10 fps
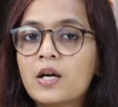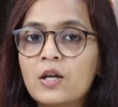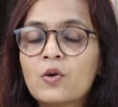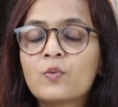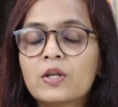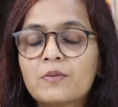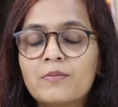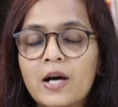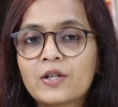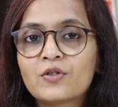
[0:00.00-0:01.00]
Hello and
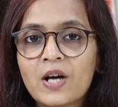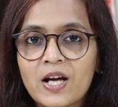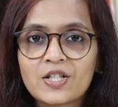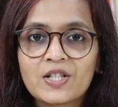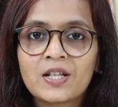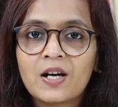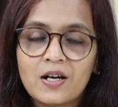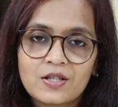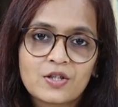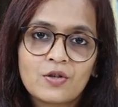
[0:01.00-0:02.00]
welcome back to hashtag
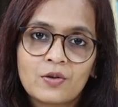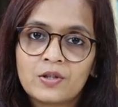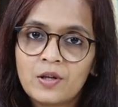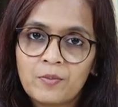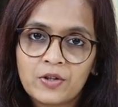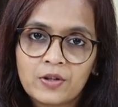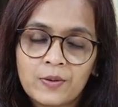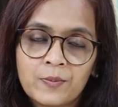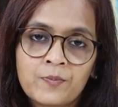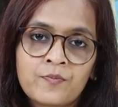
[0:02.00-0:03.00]
Ask Dr.
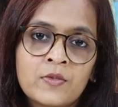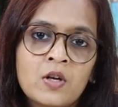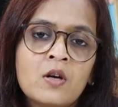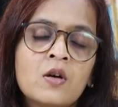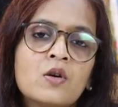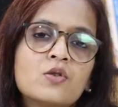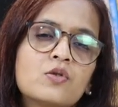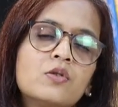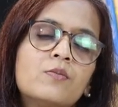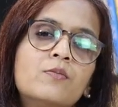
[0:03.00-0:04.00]
Namrata.
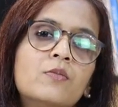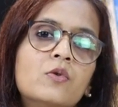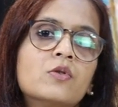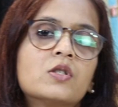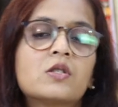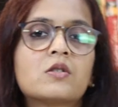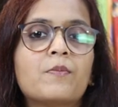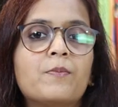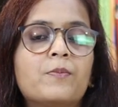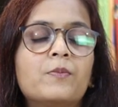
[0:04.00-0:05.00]
So the most
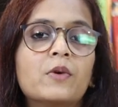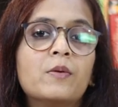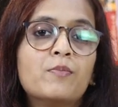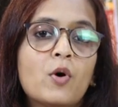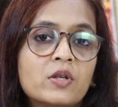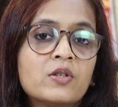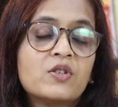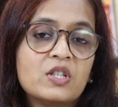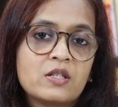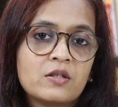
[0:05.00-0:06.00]

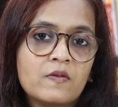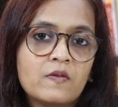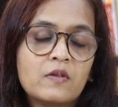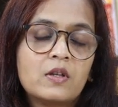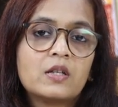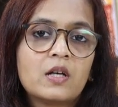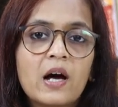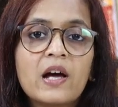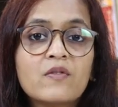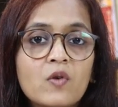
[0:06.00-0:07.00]
important reason that
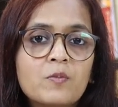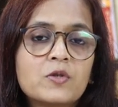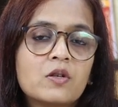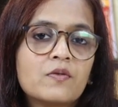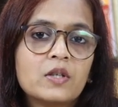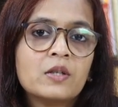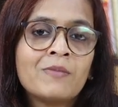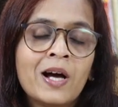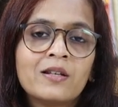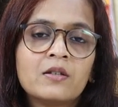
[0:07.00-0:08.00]
I have observed in
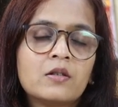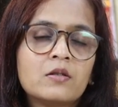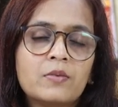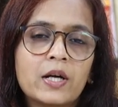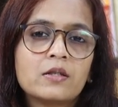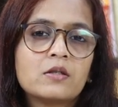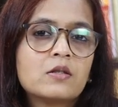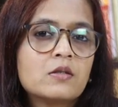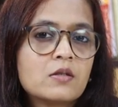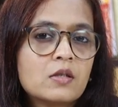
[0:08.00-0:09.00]
my clinical practice
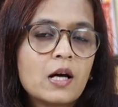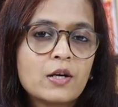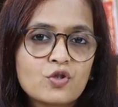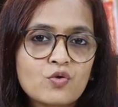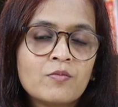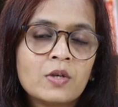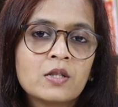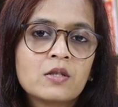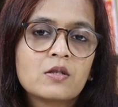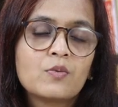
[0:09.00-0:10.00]
since the last 2
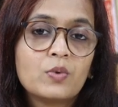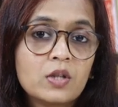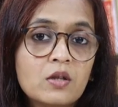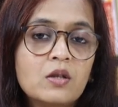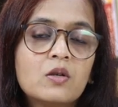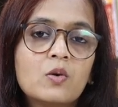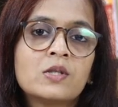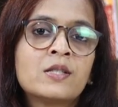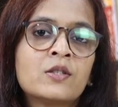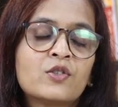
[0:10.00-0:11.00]
months with the
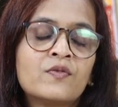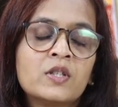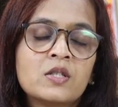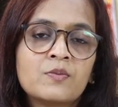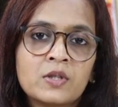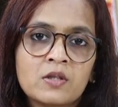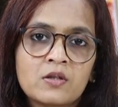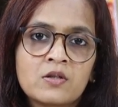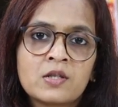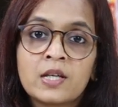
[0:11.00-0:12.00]
onset of these
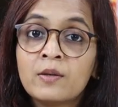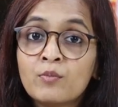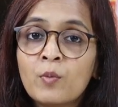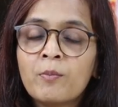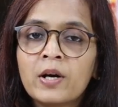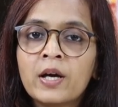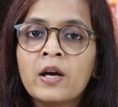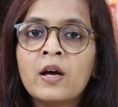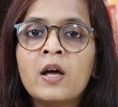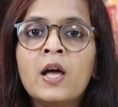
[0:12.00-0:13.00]
winters in
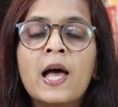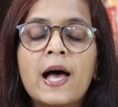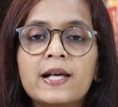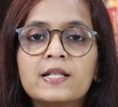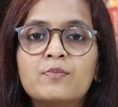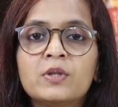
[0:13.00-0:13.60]
Mumbai has